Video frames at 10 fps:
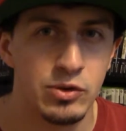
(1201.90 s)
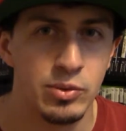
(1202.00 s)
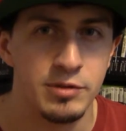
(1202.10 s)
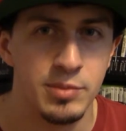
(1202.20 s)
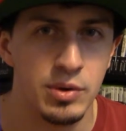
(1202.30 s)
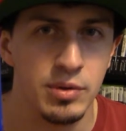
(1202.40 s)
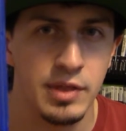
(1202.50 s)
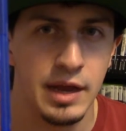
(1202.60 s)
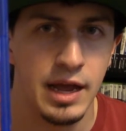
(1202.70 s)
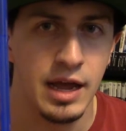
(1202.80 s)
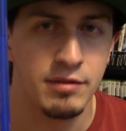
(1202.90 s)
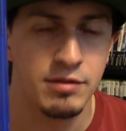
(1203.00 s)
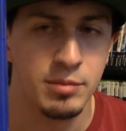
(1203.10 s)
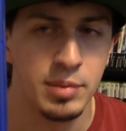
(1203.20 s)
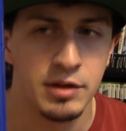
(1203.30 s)
Turismo that I had
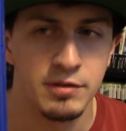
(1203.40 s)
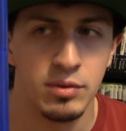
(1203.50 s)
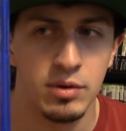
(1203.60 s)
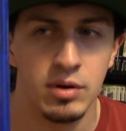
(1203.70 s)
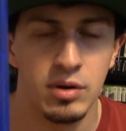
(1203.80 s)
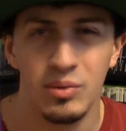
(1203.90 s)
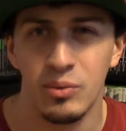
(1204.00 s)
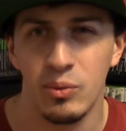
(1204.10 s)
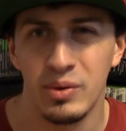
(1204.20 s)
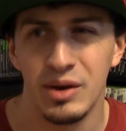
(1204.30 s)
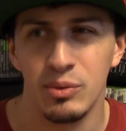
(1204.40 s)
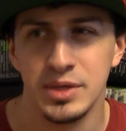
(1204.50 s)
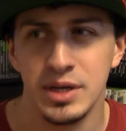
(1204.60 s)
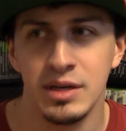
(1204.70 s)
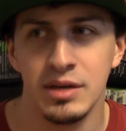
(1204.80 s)
for the PS4. Kind of wish
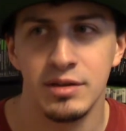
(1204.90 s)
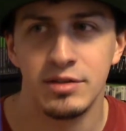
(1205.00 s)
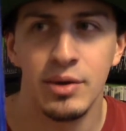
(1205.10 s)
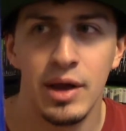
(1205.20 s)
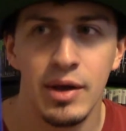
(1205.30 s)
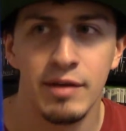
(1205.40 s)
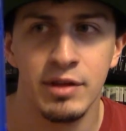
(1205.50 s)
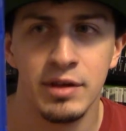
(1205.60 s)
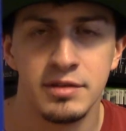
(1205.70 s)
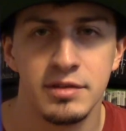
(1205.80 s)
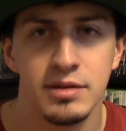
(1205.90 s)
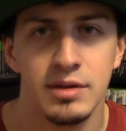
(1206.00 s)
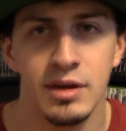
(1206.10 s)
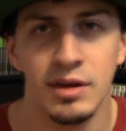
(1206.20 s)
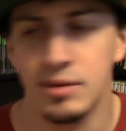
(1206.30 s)
I didn't. So now I have this
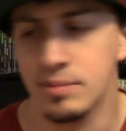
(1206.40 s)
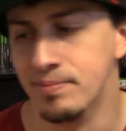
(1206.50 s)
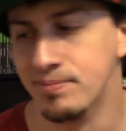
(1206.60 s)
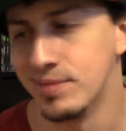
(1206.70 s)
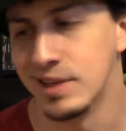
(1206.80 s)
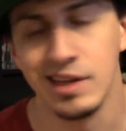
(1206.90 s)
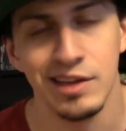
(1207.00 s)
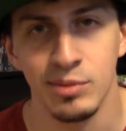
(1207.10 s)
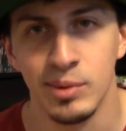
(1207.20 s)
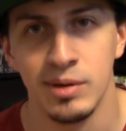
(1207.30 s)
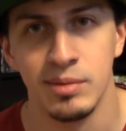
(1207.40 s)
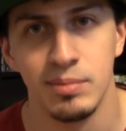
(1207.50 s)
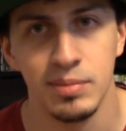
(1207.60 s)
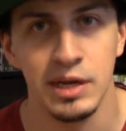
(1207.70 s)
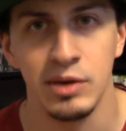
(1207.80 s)
in case I want to
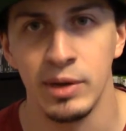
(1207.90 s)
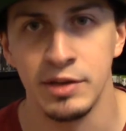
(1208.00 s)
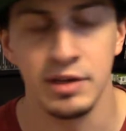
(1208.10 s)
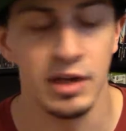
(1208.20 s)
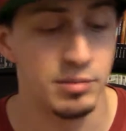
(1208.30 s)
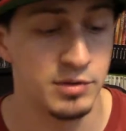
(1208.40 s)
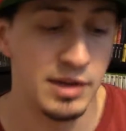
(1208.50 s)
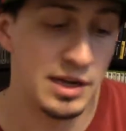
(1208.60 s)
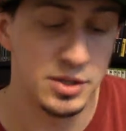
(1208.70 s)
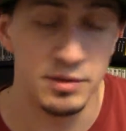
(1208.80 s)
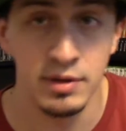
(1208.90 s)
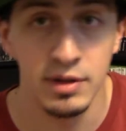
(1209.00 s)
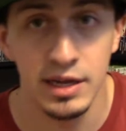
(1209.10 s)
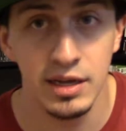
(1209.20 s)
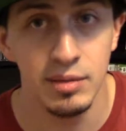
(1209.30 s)
play any racing games. Not sure if I'll
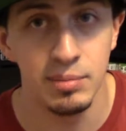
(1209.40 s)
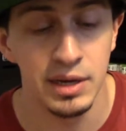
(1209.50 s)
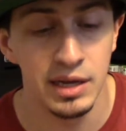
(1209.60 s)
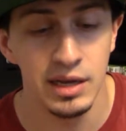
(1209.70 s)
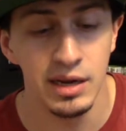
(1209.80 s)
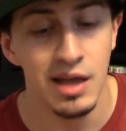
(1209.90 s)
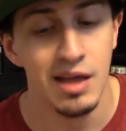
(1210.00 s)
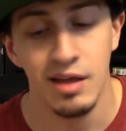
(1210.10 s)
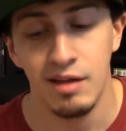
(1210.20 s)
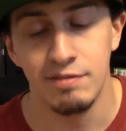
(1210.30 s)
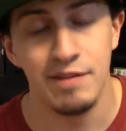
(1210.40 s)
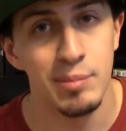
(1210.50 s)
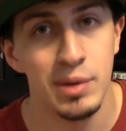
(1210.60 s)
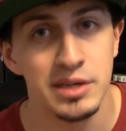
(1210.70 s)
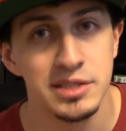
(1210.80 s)
like it, but again,
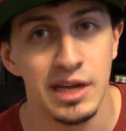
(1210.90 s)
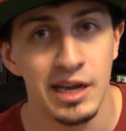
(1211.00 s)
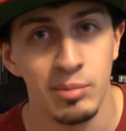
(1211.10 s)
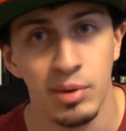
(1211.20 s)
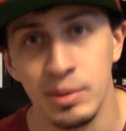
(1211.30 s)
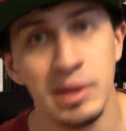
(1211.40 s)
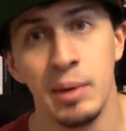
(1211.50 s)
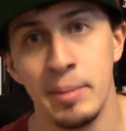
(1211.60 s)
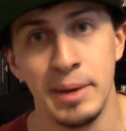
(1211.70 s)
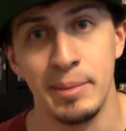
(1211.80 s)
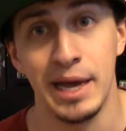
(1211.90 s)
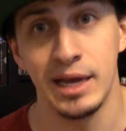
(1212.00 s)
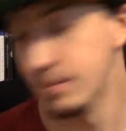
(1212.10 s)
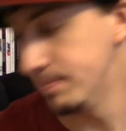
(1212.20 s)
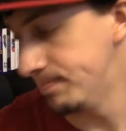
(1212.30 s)
$5, I can probably get my money back.